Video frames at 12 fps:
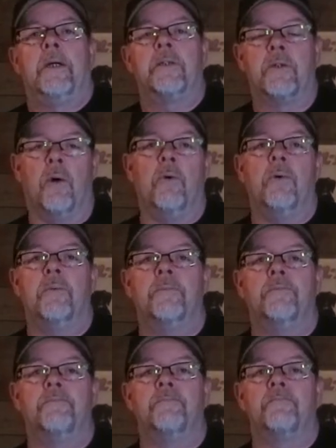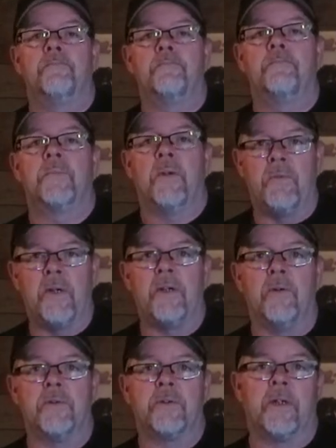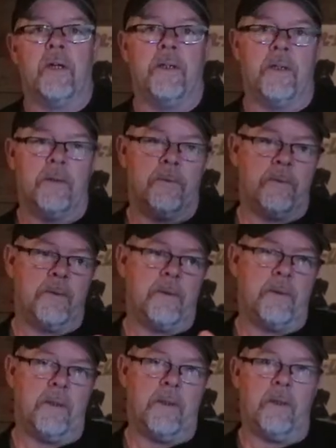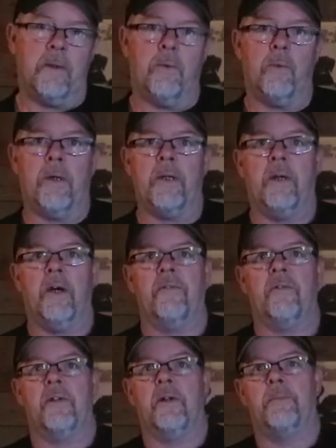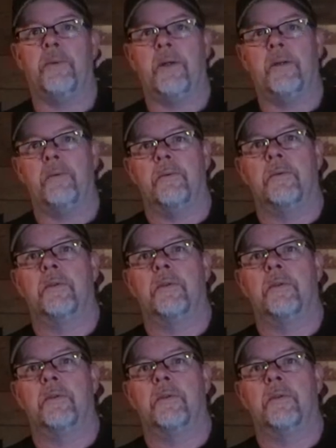So, the videos kind of weighed off a little bit.